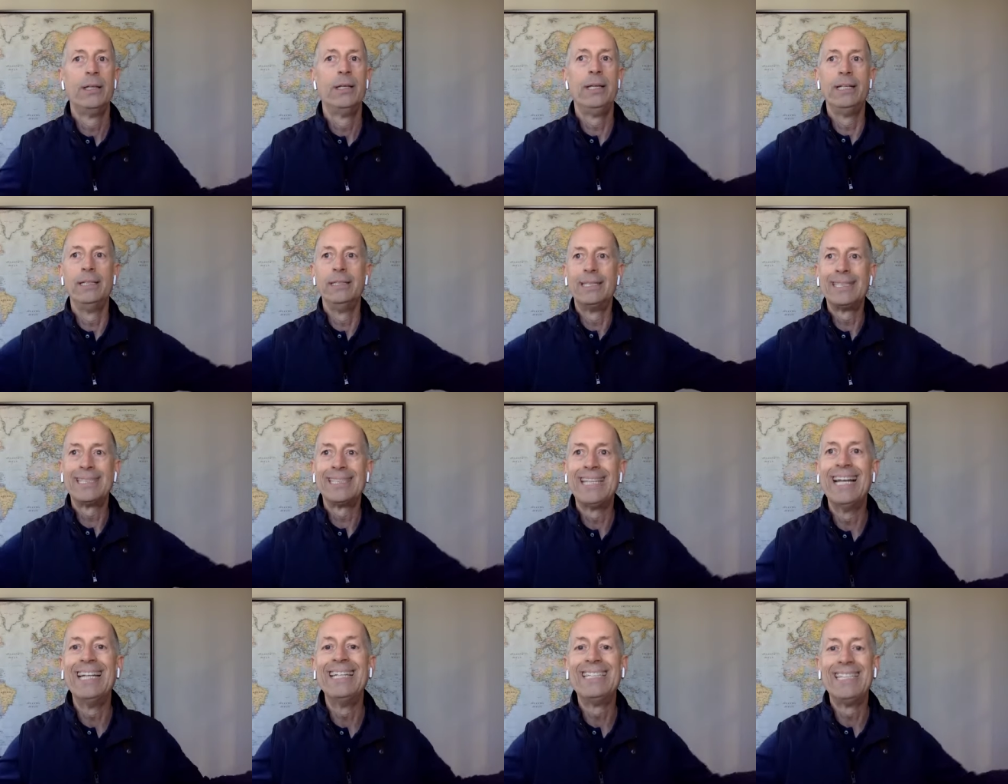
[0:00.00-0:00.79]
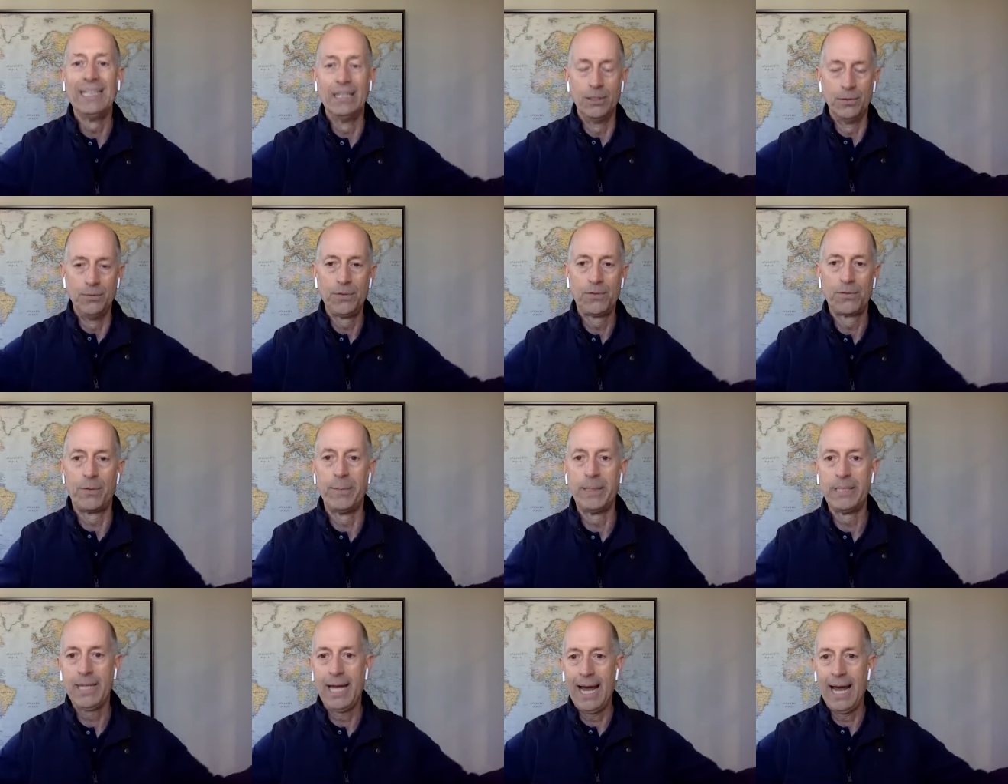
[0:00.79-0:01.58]
incentives
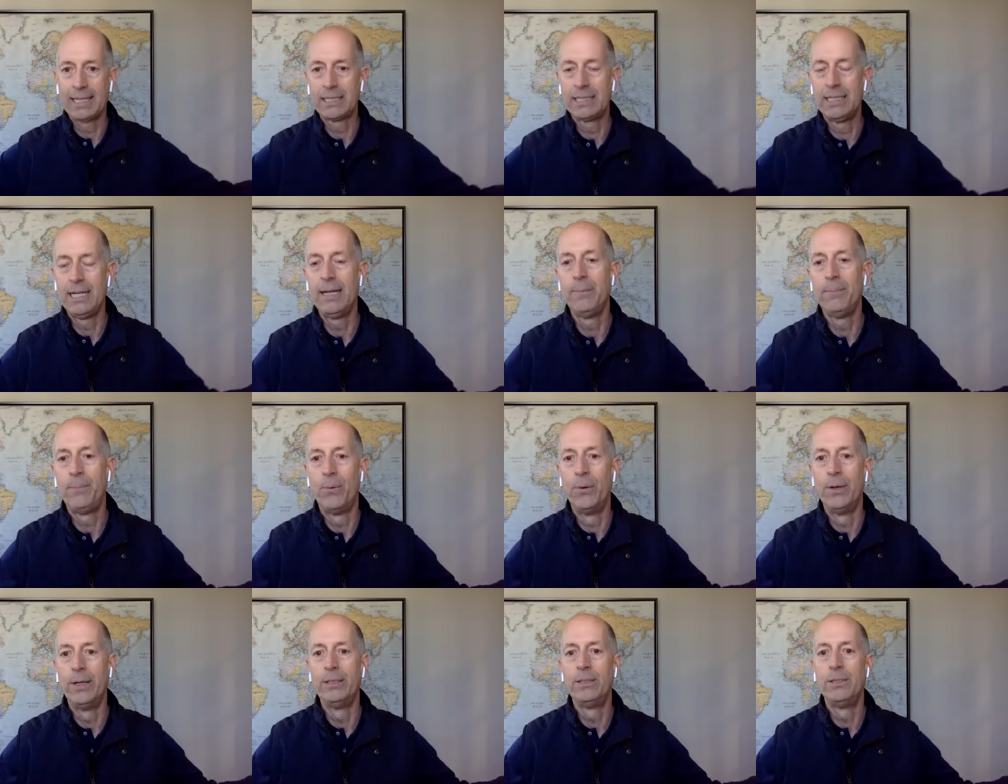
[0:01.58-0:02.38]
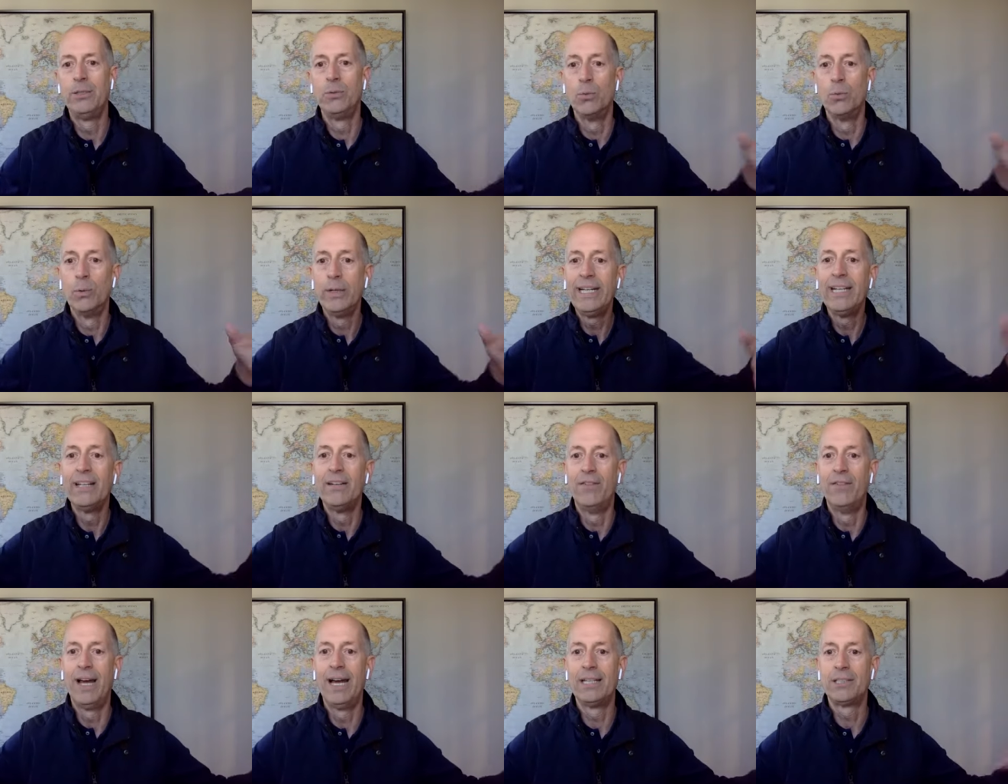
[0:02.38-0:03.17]
from a tax standpoint to
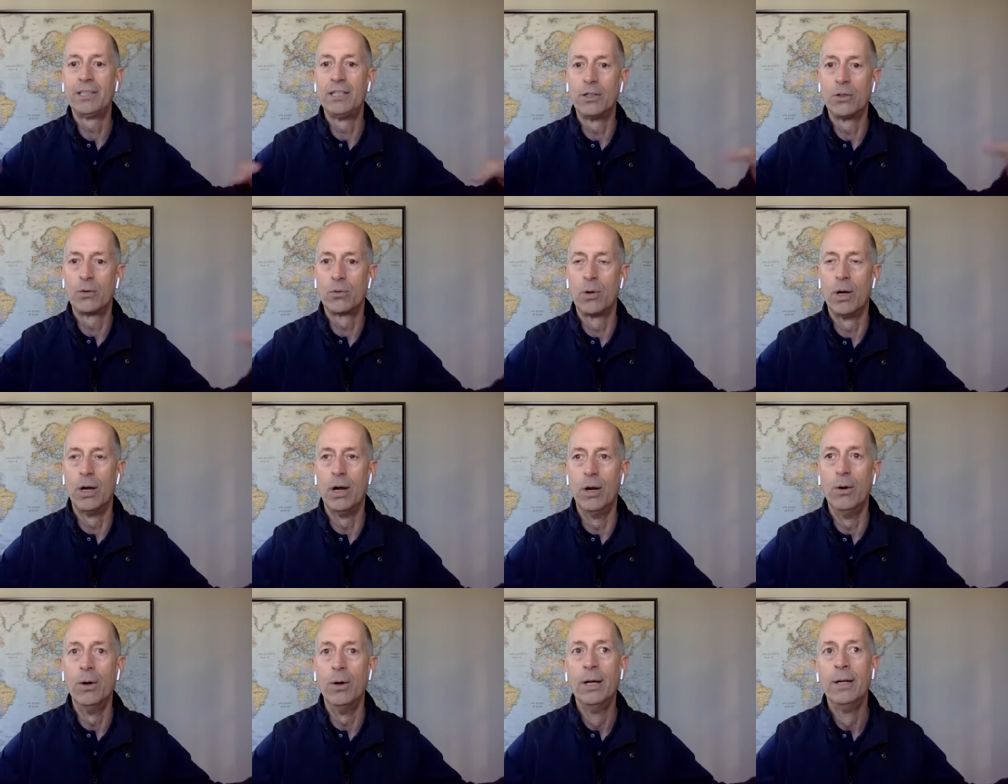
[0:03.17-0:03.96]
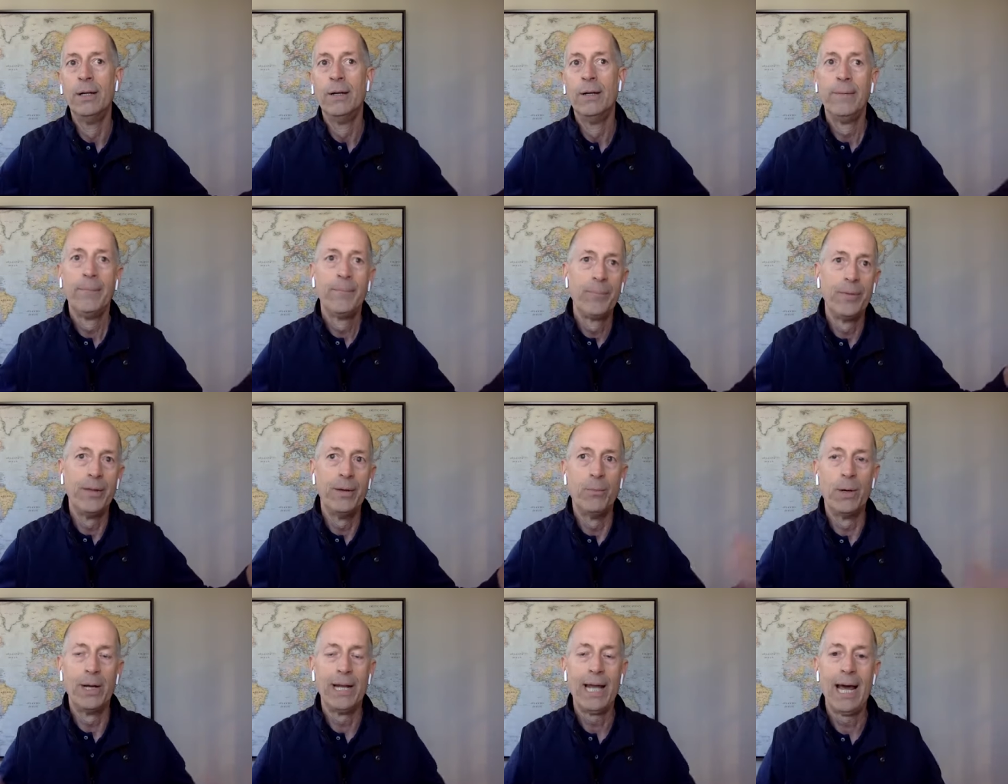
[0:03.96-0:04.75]
reinvest and grow
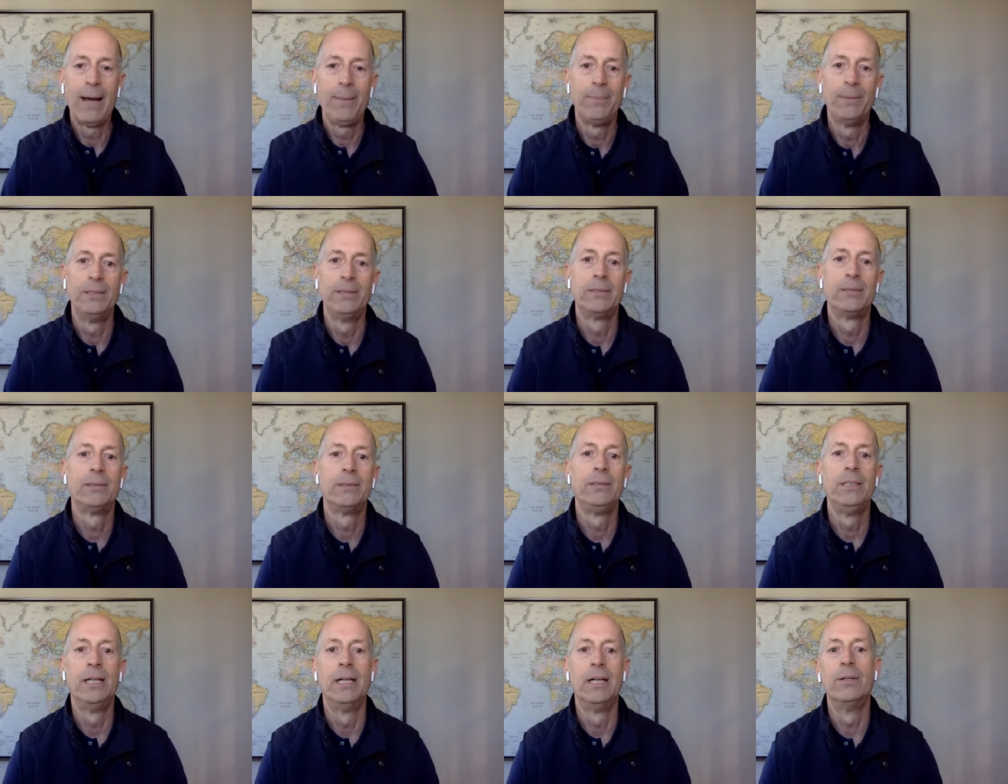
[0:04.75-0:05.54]
then what happens you know